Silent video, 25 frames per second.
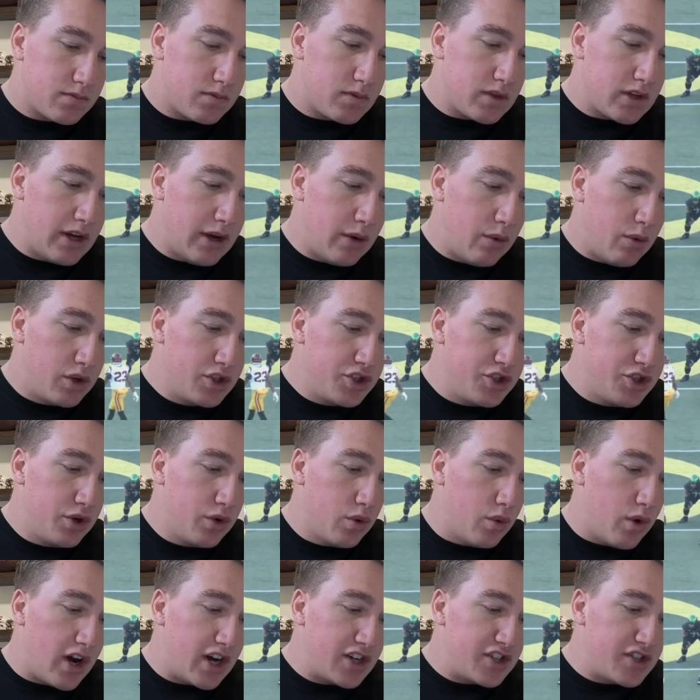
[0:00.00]
I want you to
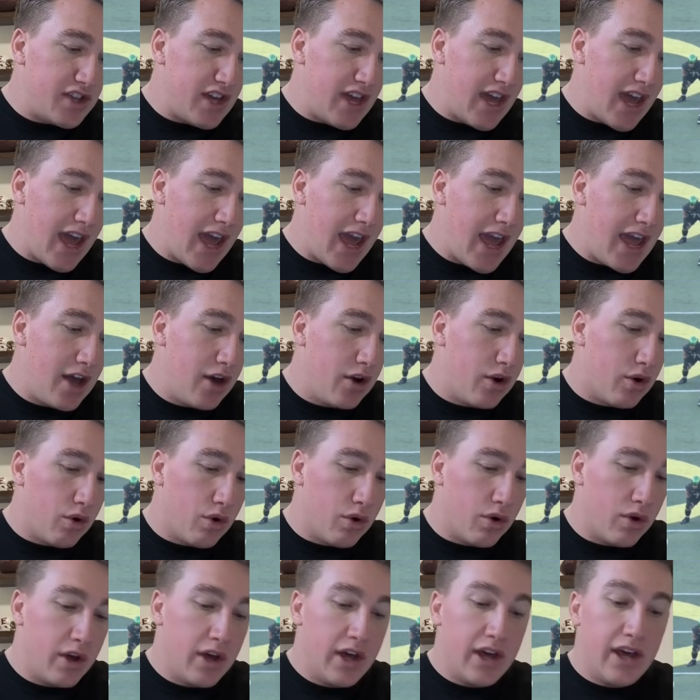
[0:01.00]
watch the
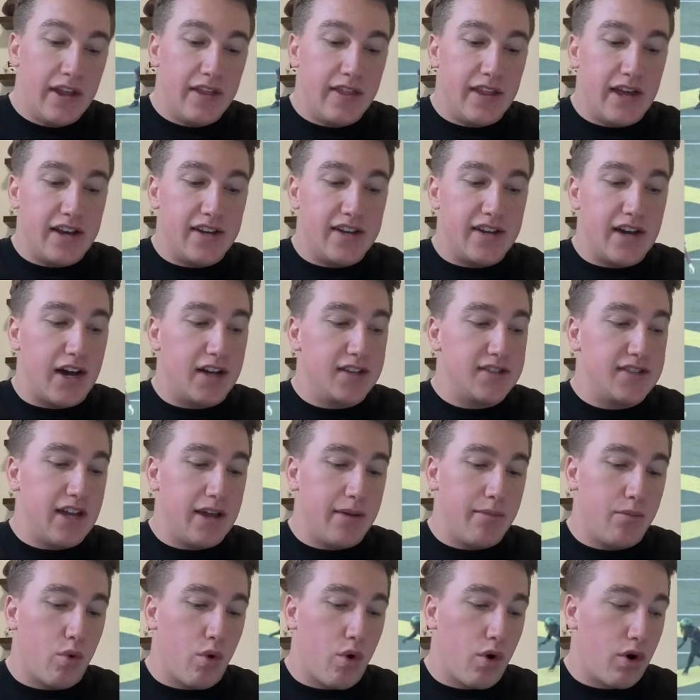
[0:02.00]
angle that Dante
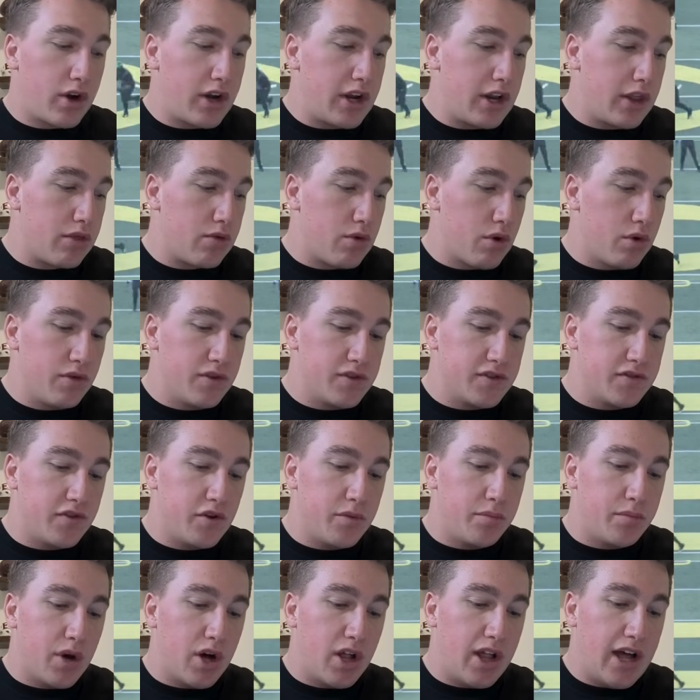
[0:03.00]
Moore can throw this
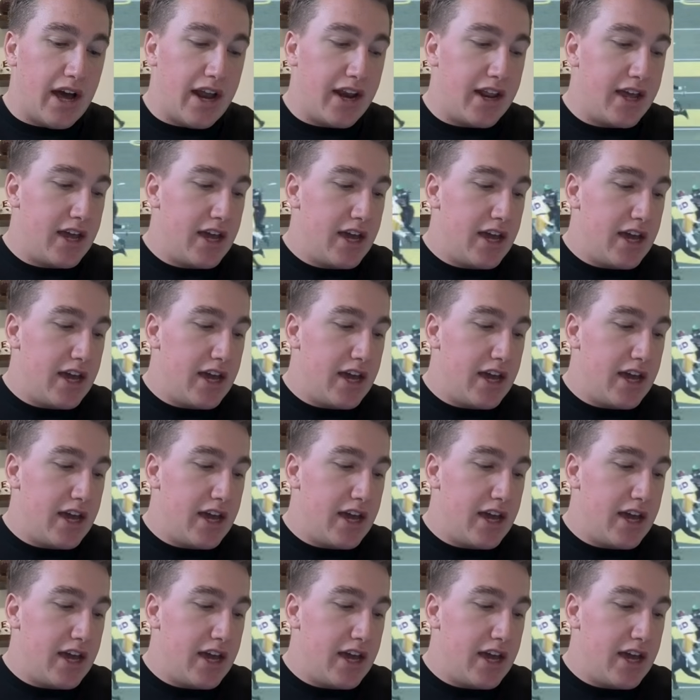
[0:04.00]
football at.